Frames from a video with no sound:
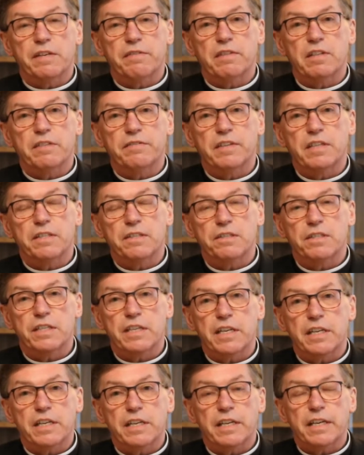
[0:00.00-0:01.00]
level of
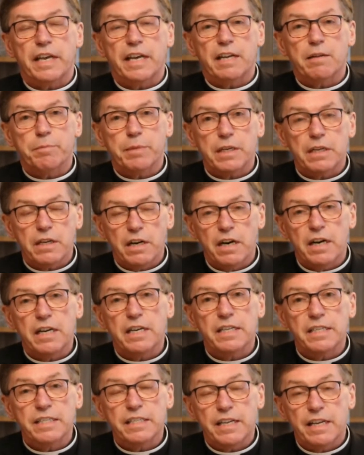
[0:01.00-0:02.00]
understanding. And
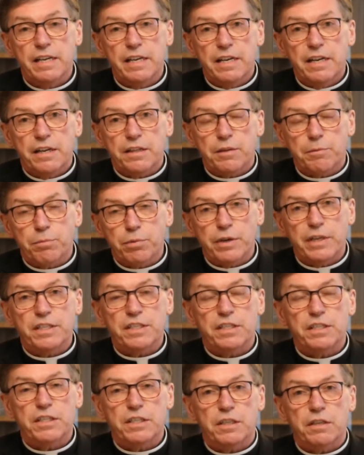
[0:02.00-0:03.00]
because the
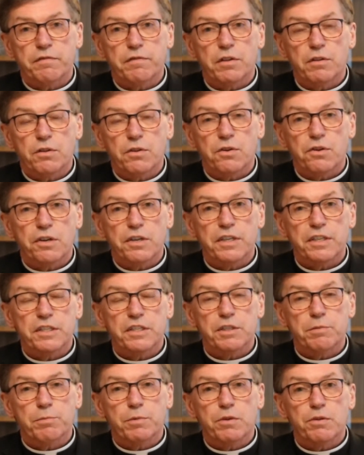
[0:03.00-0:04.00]
presence of the Lord
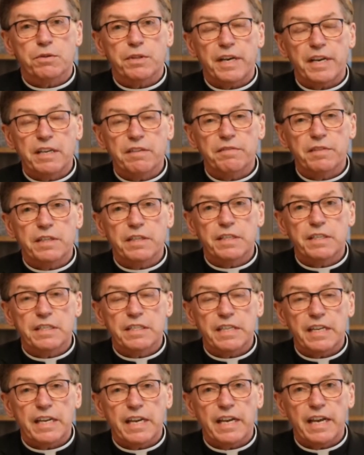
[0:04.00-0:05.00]
is both
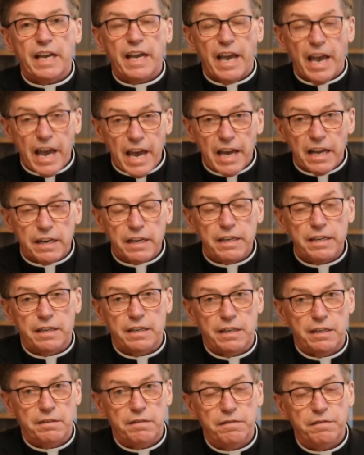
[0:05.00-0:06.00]
evident and
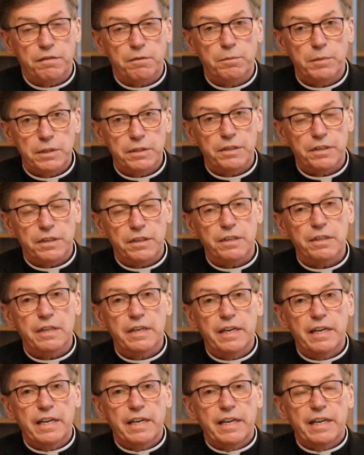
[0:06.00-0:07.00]

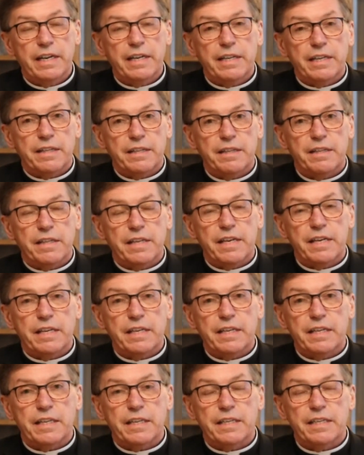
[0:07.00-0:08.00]
unfamiliar,
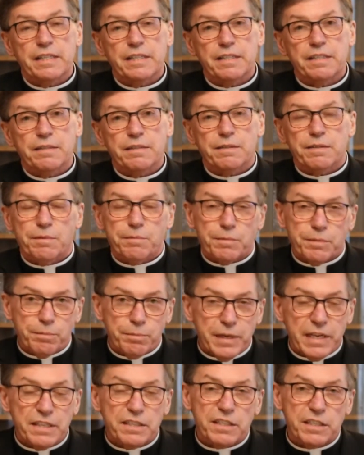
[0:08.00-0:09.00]
then it
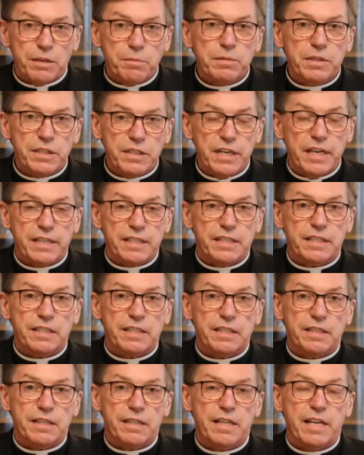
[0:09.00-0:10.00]
makes some
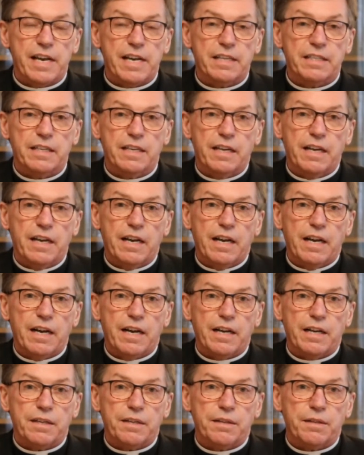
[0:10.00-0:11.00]
sense that
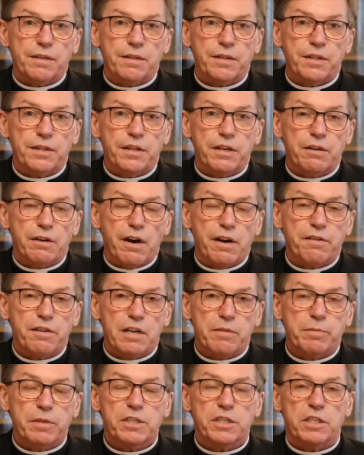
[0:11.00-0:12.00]
uh, there are going
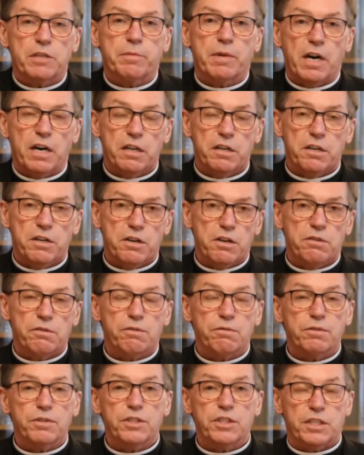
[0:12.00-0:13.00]
to be some
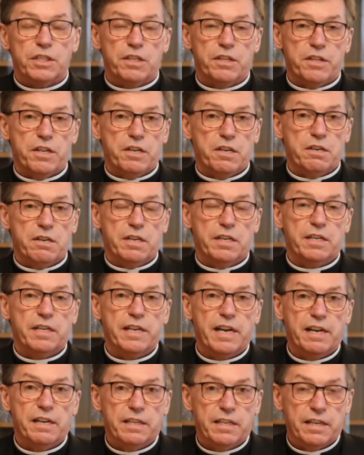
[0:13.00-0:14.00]
unknowns in their
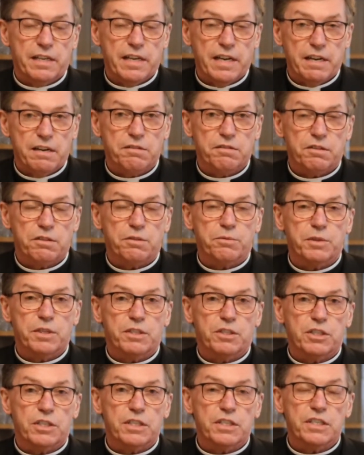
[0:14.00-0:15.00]
encounter
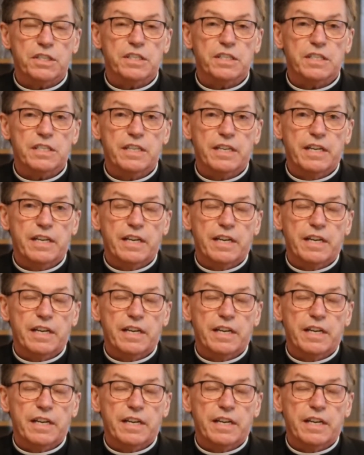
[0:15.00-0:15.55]
with Jesus.